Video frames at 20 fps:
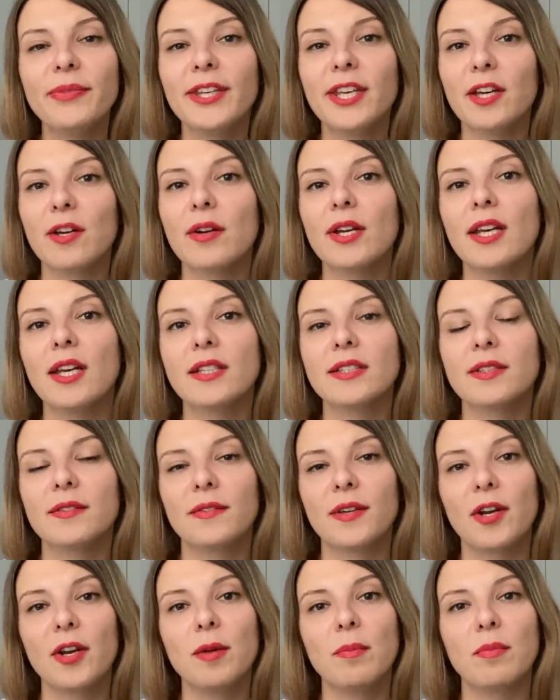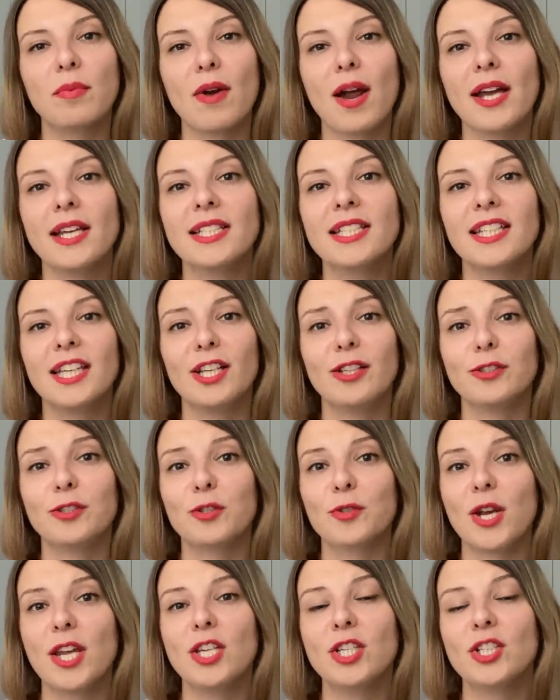here is a very bright
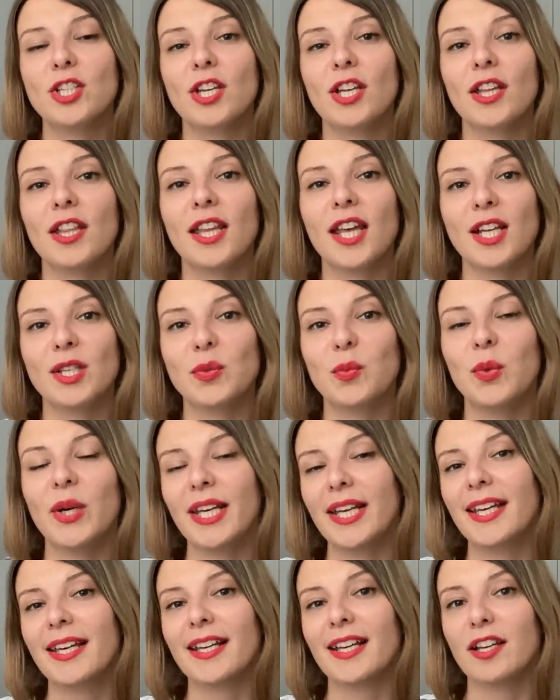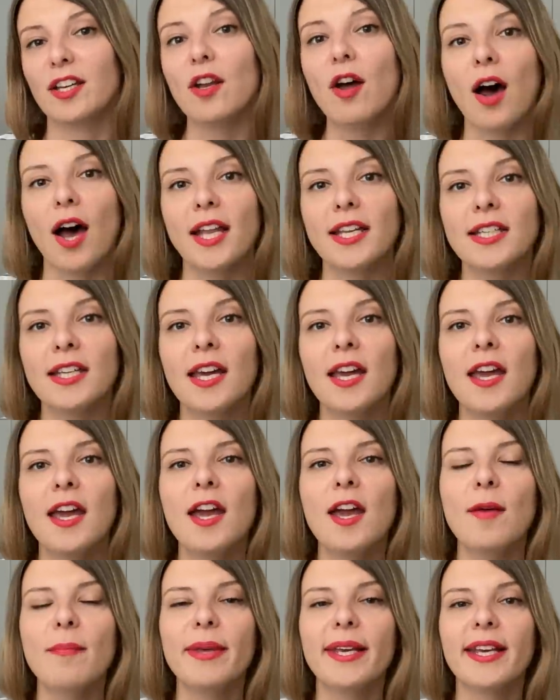illustration that we cannot,
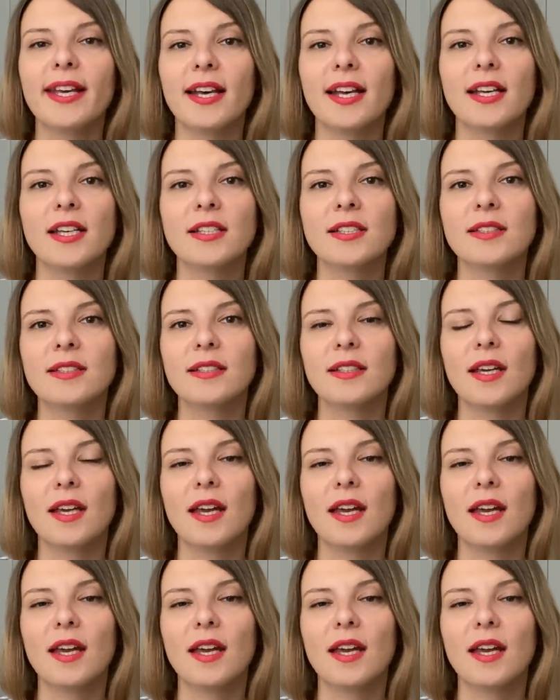because